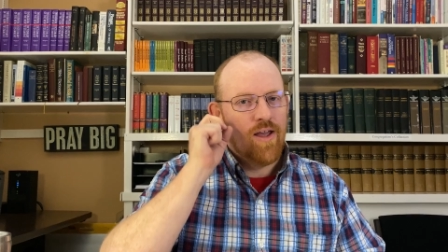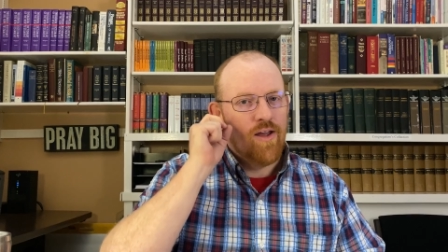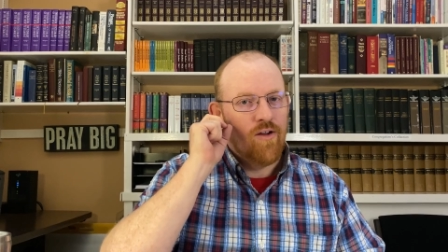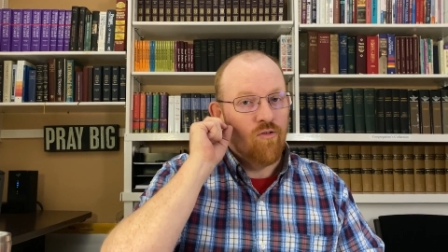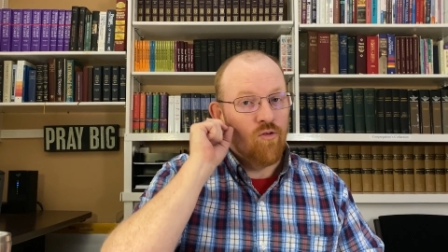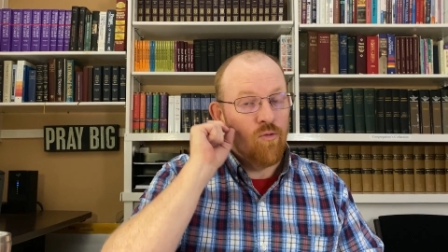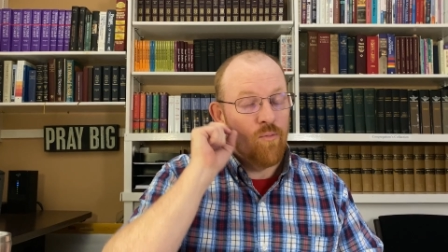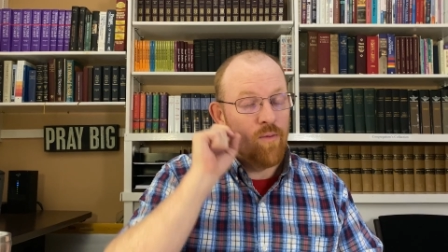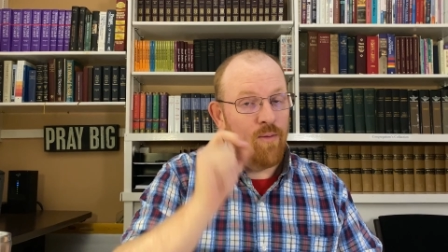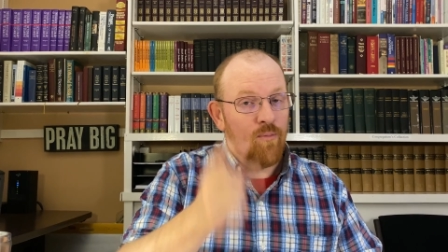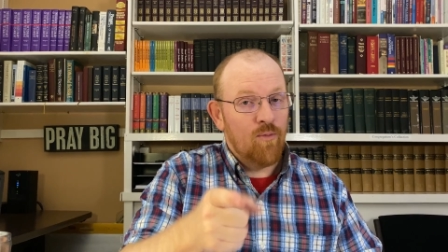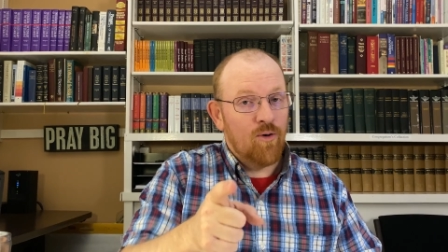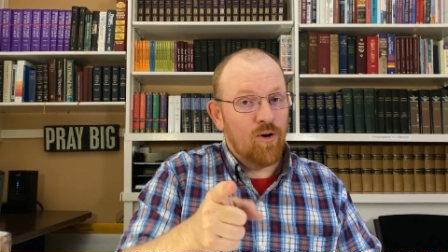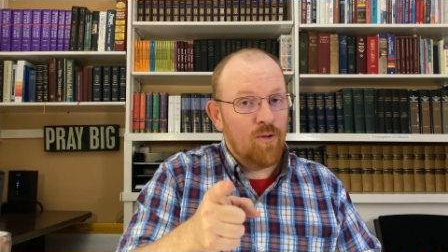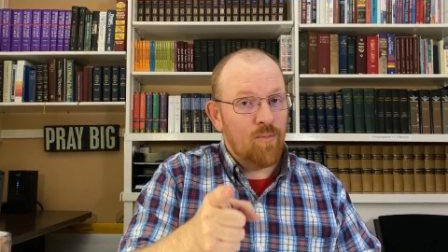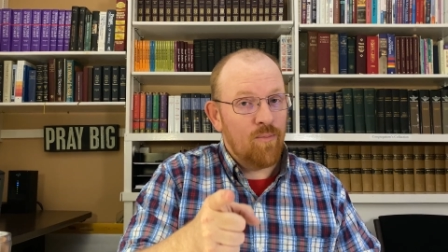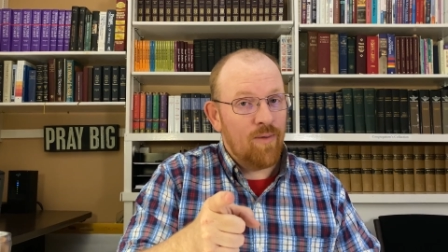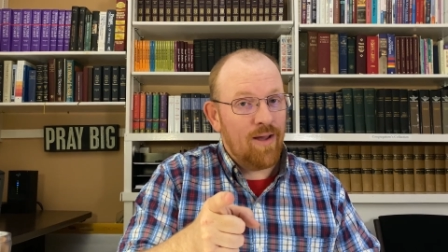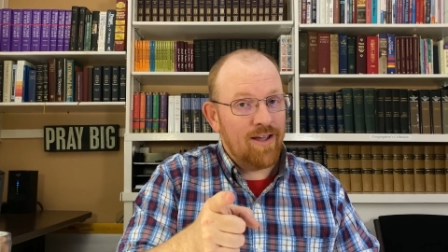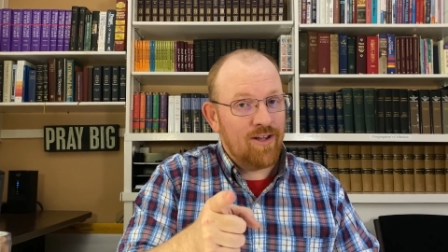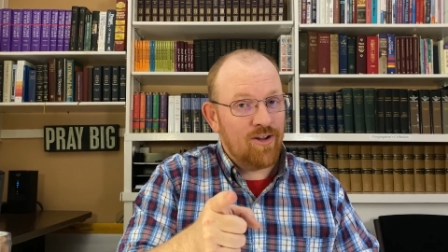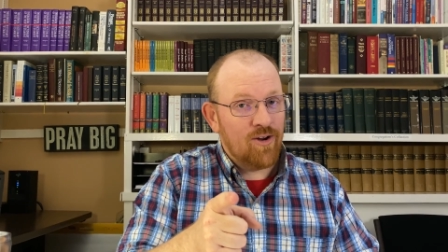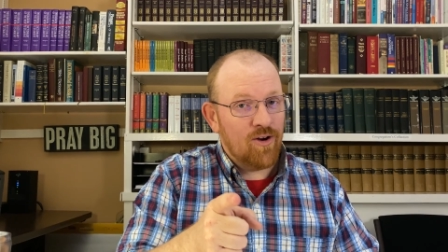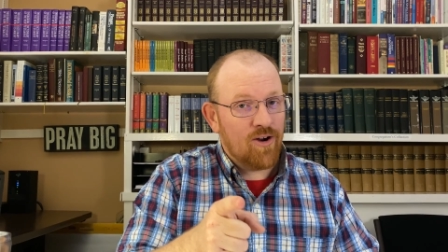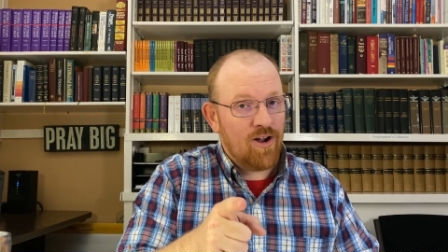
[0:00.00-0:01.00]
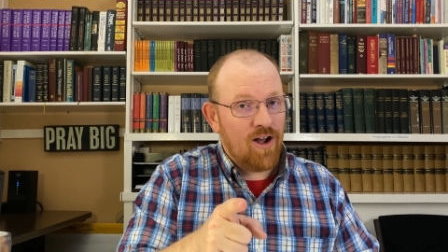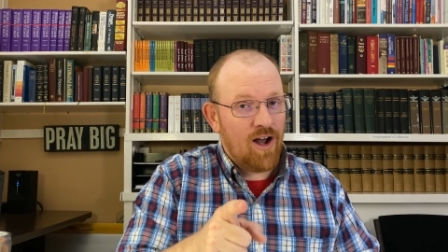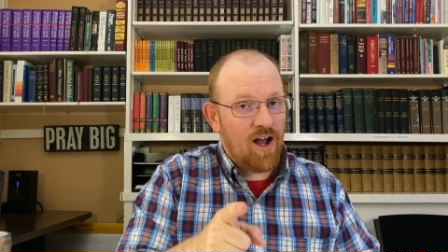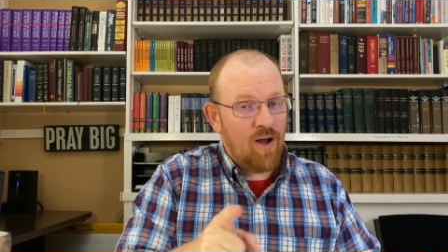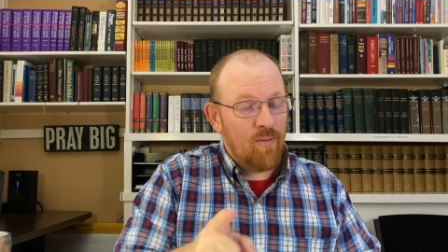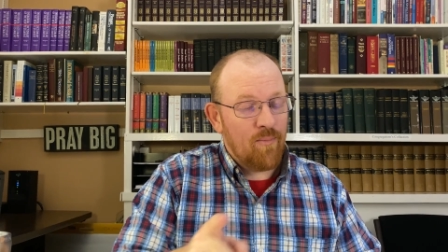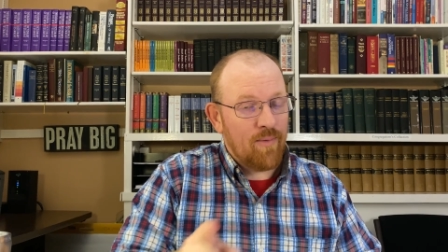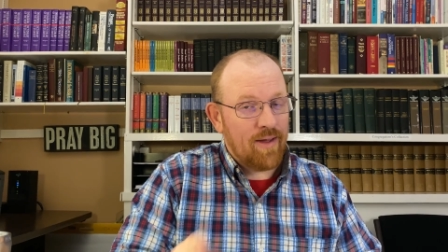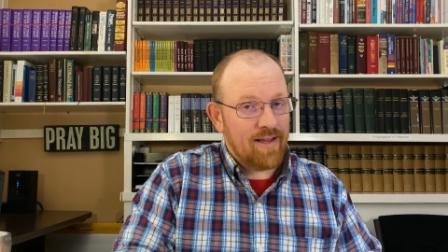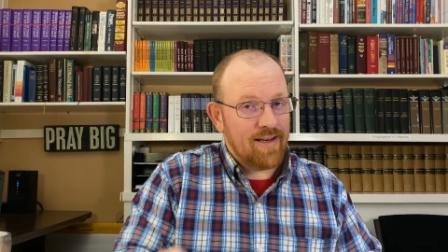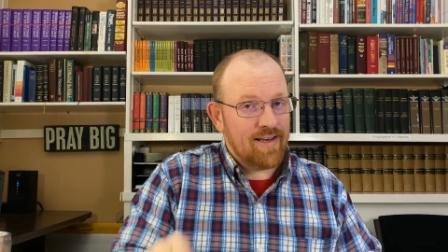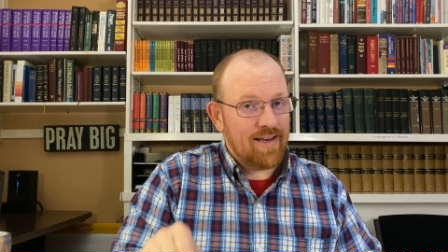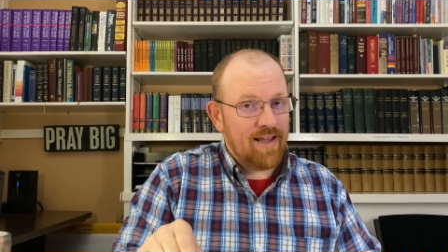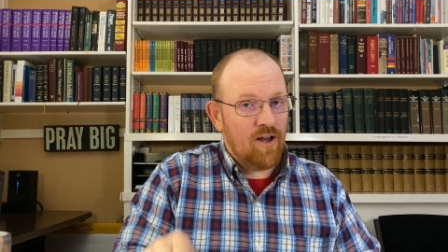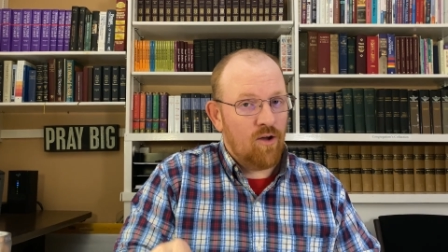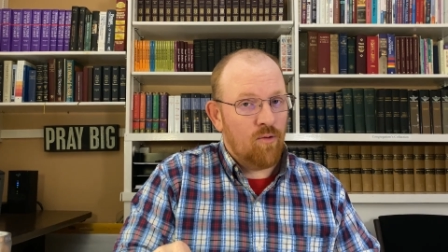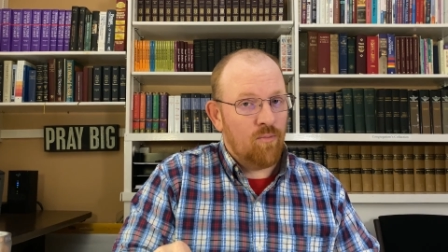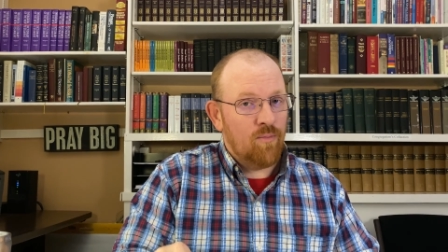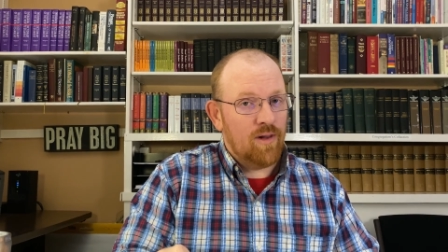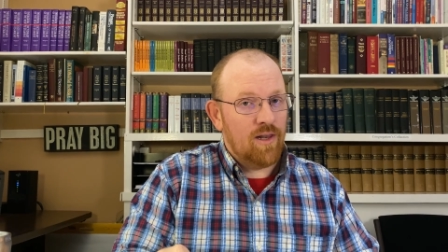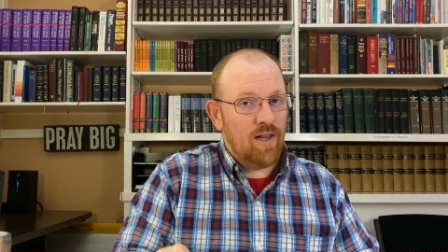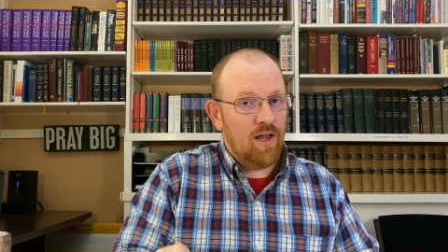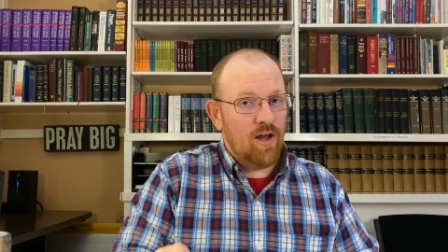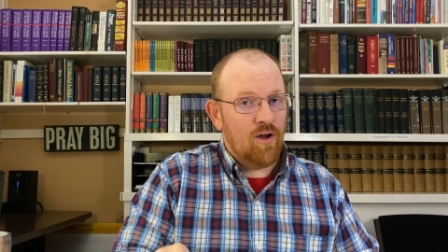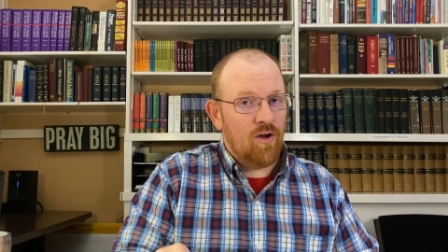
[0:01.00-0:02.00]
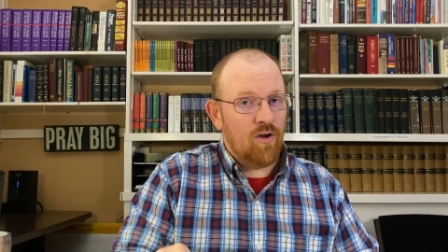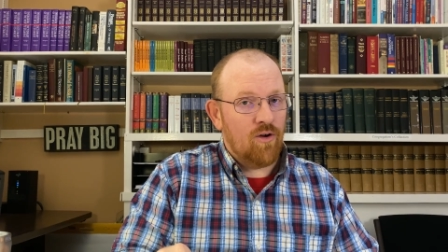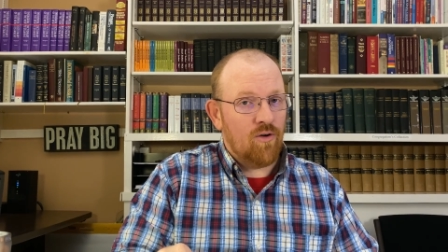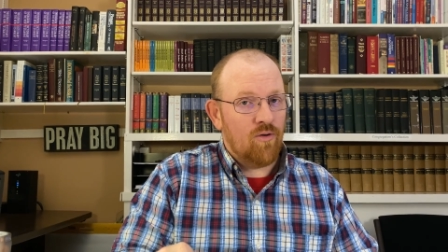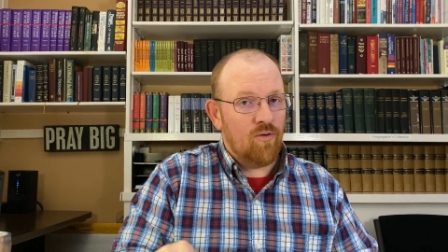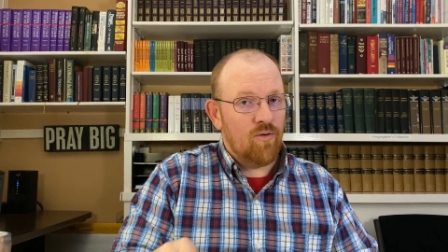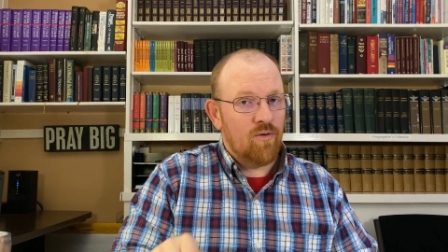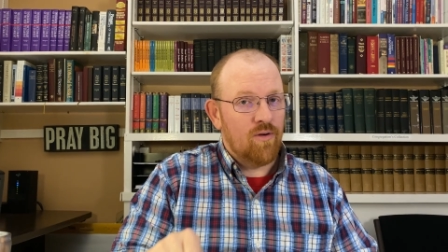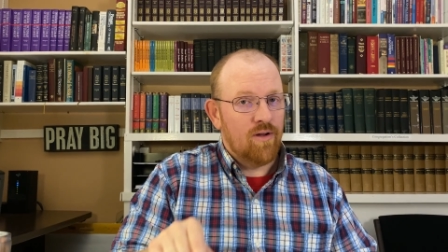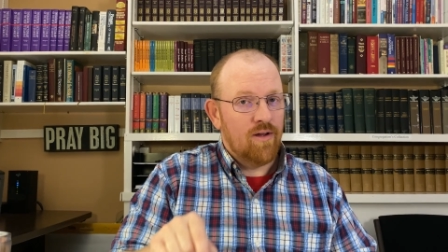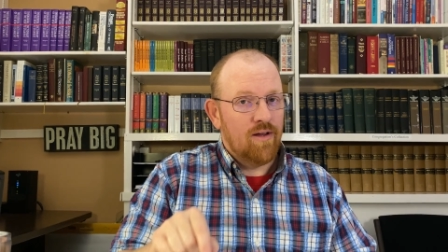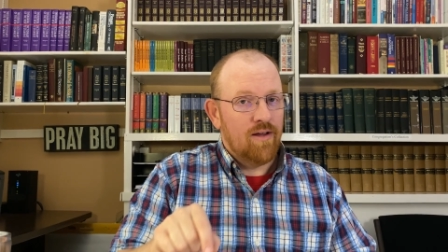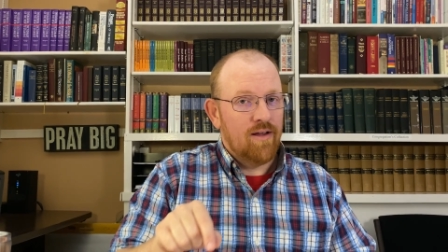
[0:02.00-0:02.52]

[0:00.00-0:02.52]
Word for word: Remember to make your comment down below